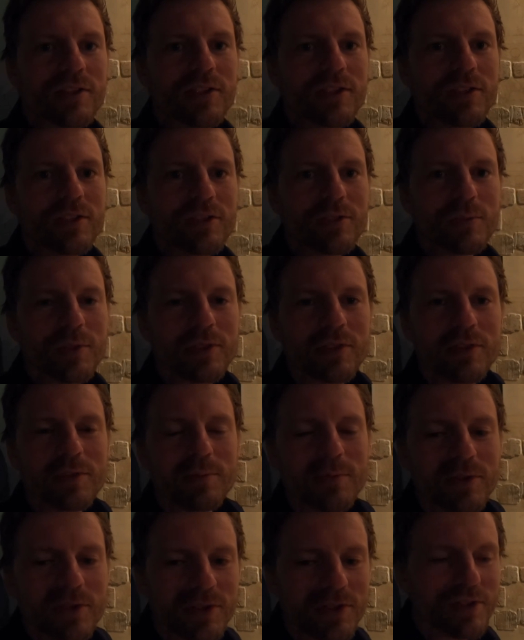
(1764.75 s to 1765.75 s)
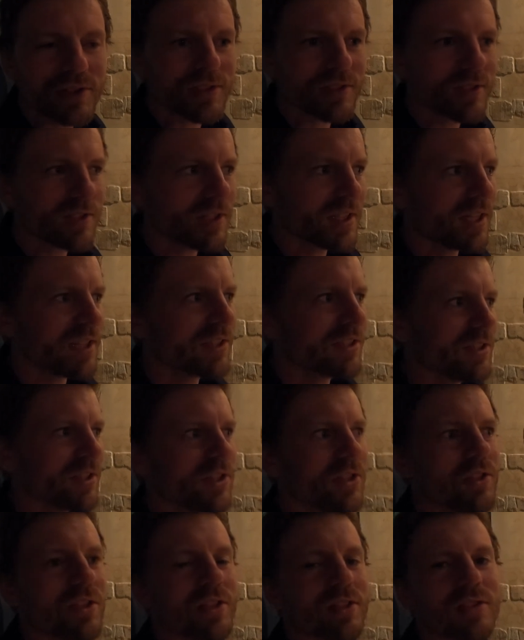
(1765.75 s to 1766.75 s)
I think as well, as much as
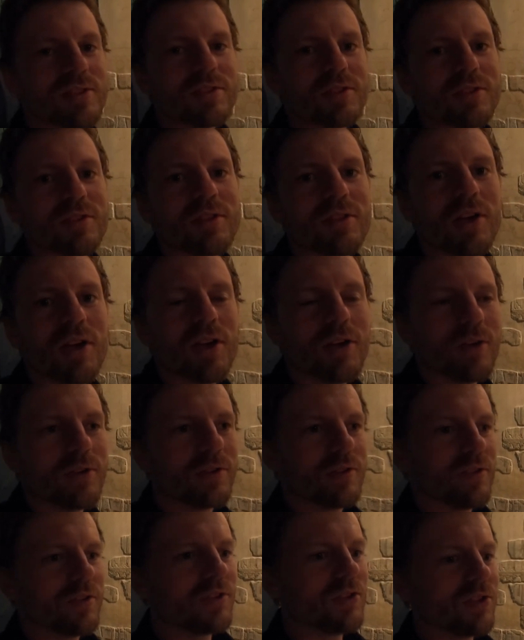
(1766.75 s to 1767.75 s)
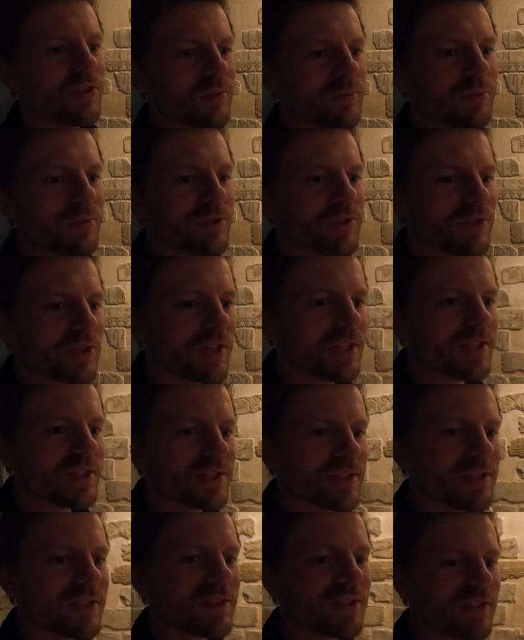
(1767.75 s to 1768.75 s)
Akhenaten is, uh, you know,
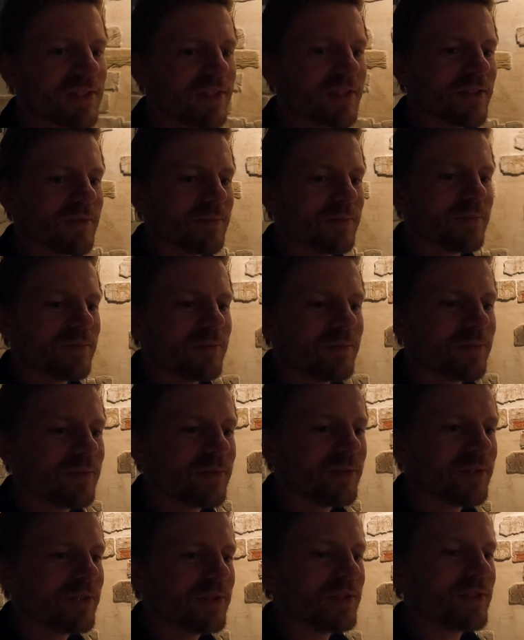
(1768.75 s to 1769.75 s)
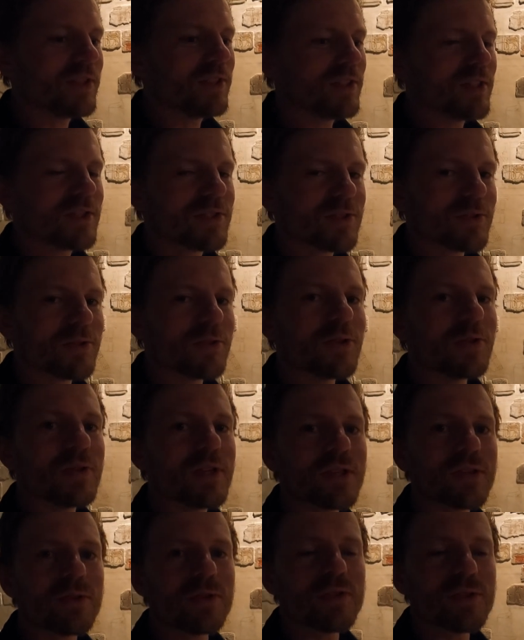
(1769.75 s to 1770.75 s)
portrayed um, in the historical
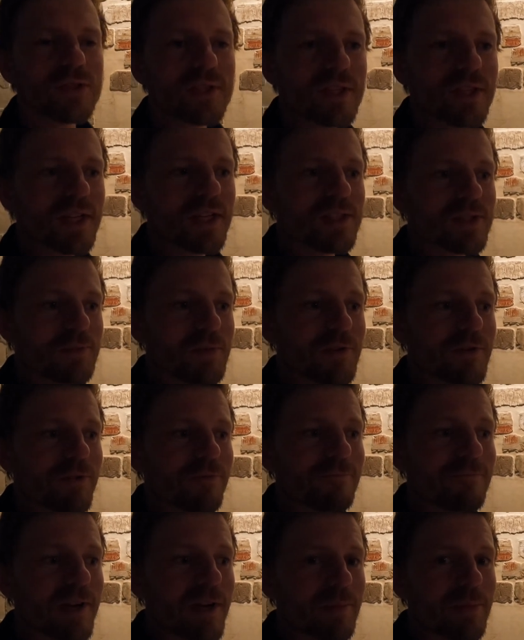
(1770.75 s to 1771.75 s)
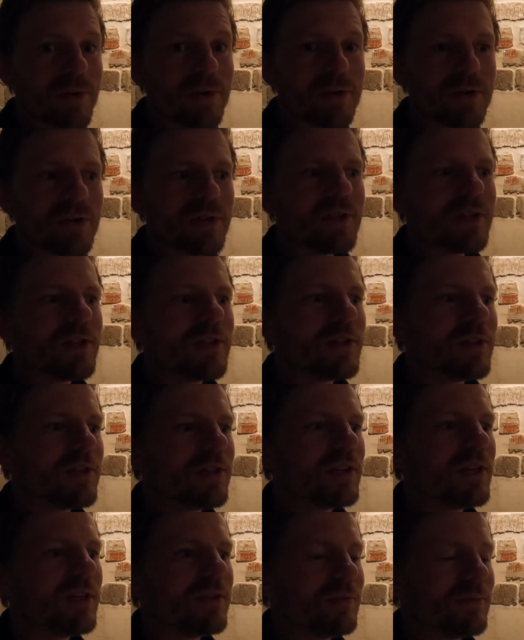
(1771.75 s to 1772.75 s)
records as a bit of a rebel,
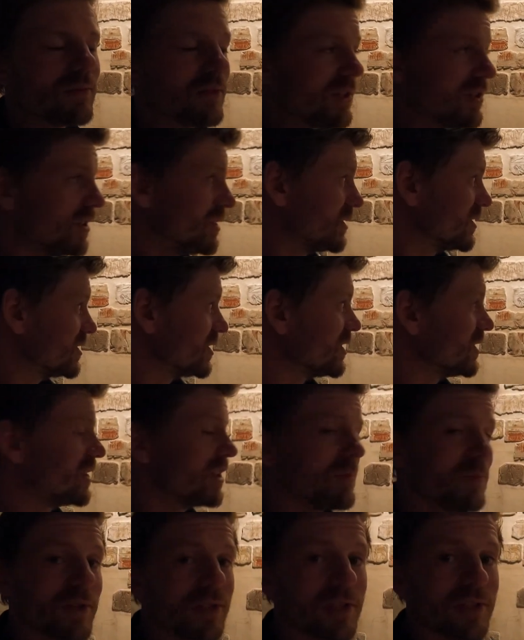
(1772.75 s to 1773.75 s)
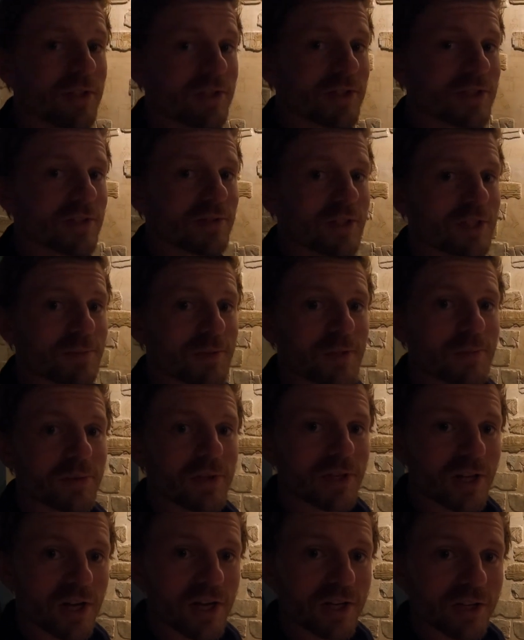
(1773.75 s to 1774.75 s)
and I think certainly by the looks of these
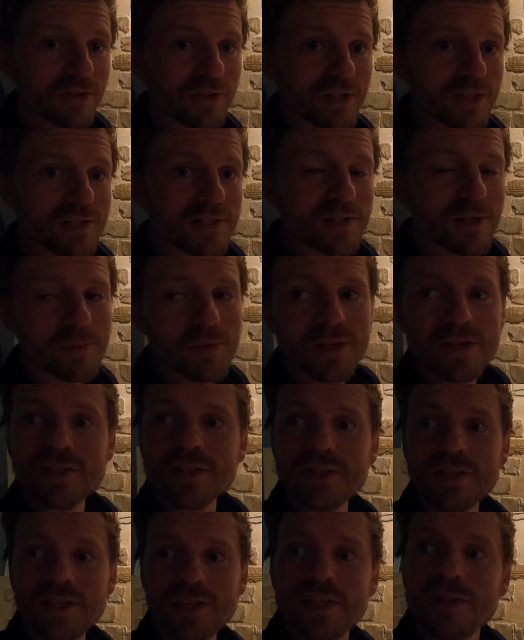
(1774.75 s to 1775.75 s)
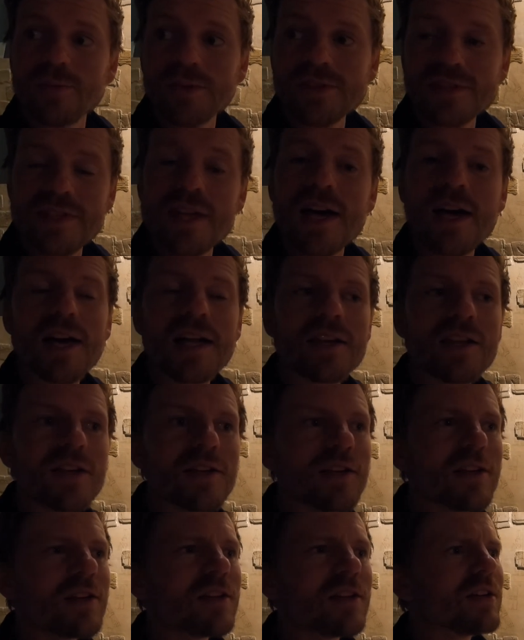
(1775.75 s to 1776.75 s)
people lying on their stomach, he was that.
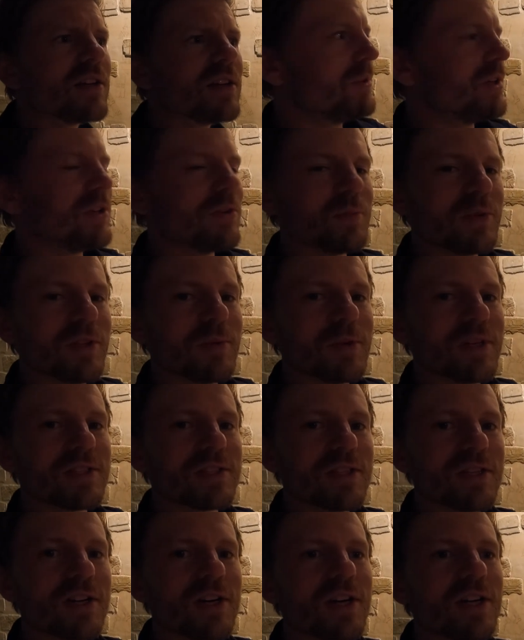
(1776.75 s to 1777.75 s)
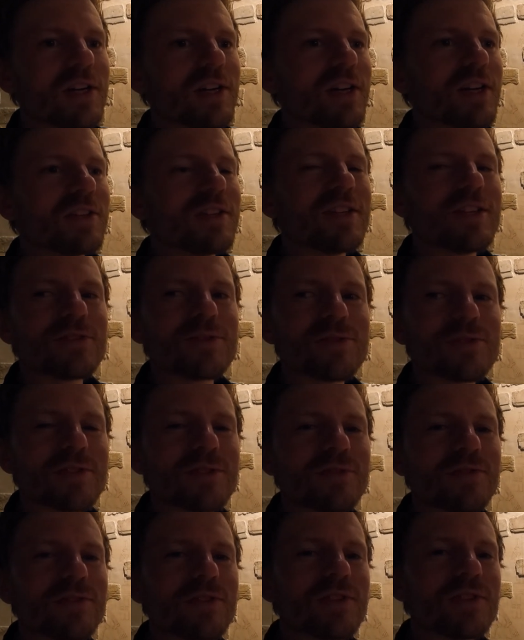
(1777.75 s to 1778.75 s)
He might not have been the best guy. I think it's
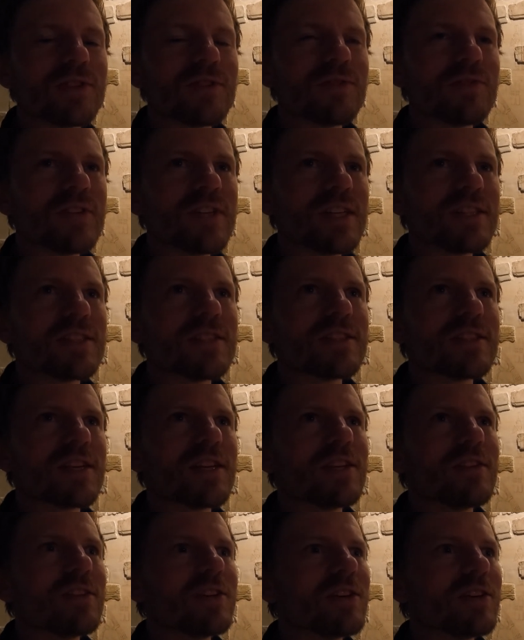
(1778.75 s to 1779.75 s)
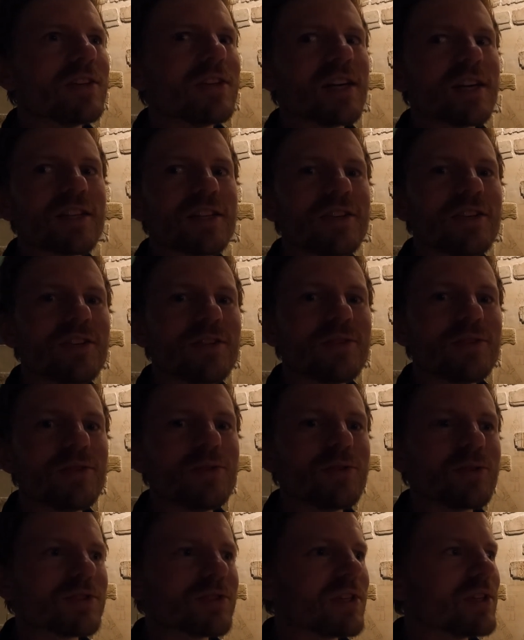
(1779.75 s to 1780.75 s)
also fair to say that Akhenaten
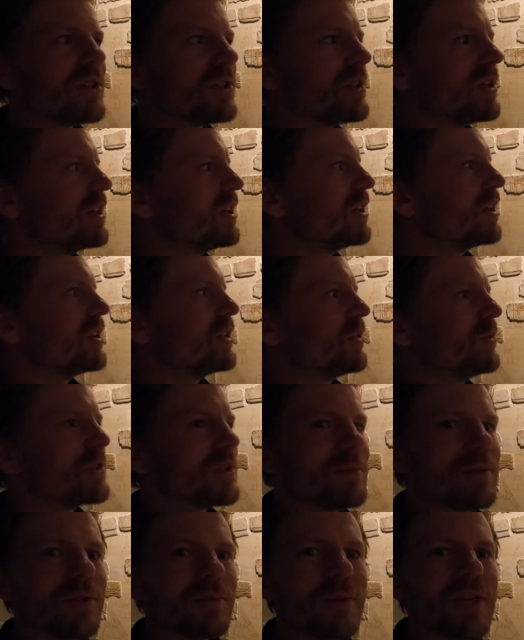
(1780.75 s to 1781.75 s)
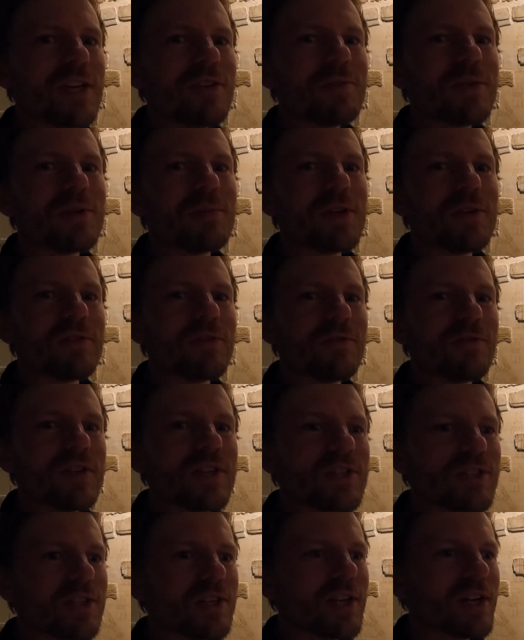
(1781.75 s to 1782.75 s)
also was a bit, may have been a bit of a
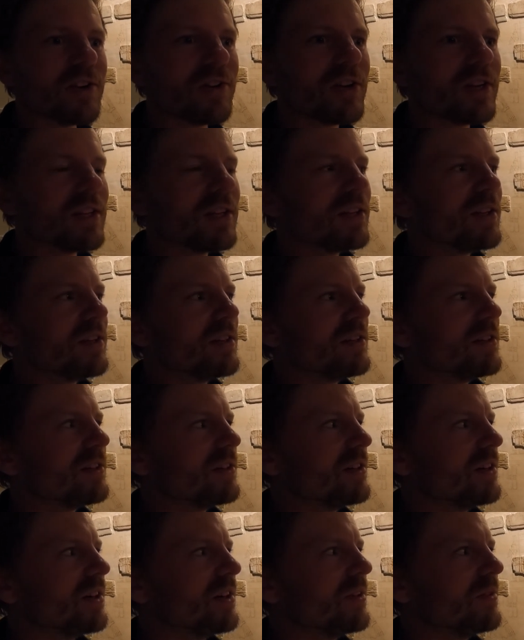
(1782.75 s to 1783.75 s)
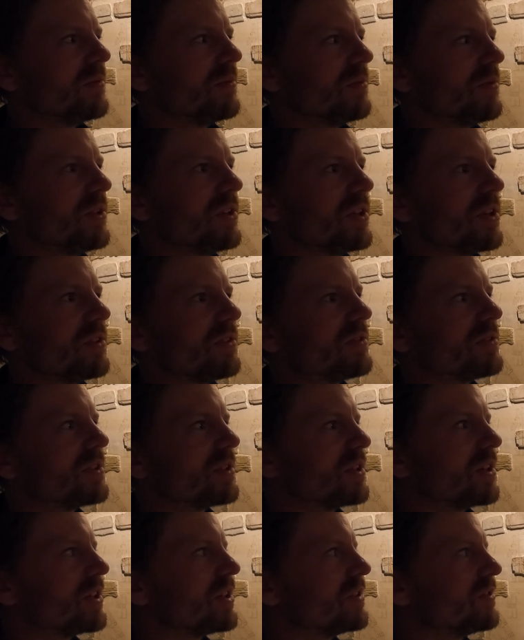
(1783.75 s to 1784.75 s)
visionary. Um, you know,
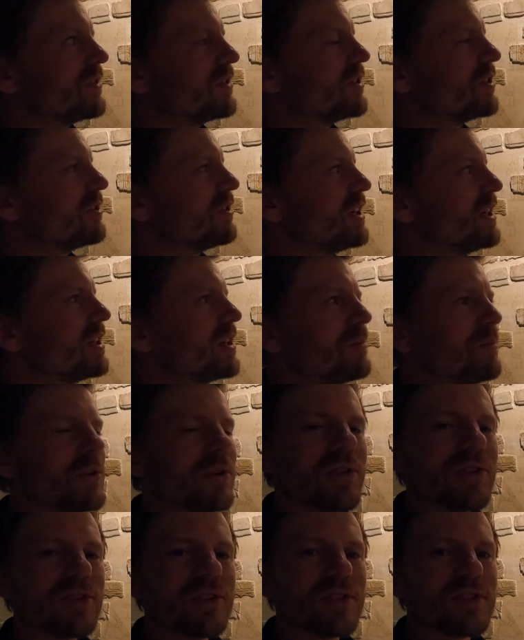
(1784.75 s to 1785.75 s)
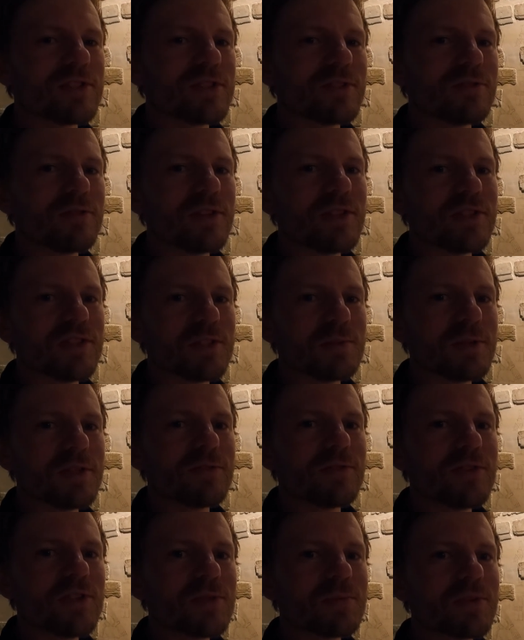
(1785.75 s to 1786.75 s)
to kind of create a monotheistic religion, to be
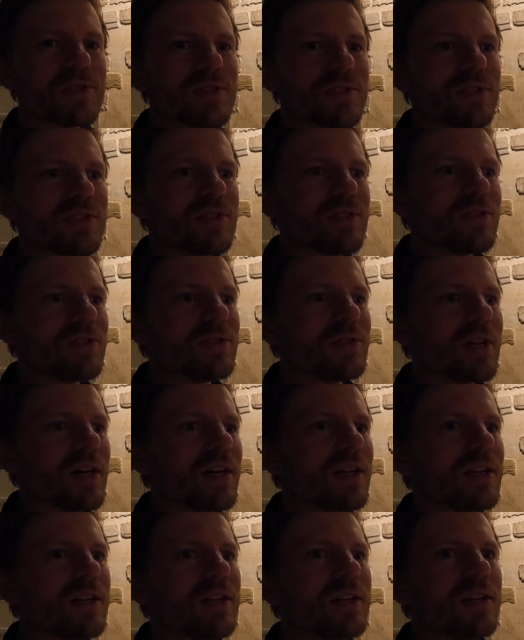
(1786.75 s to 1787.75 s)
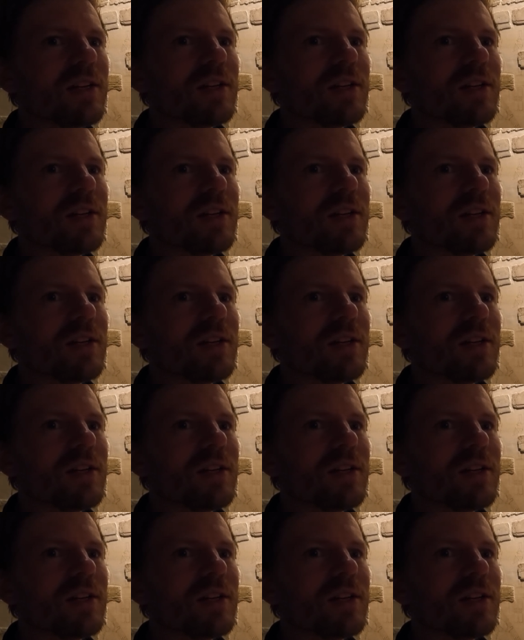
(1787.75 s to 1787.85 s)
the first person to do that.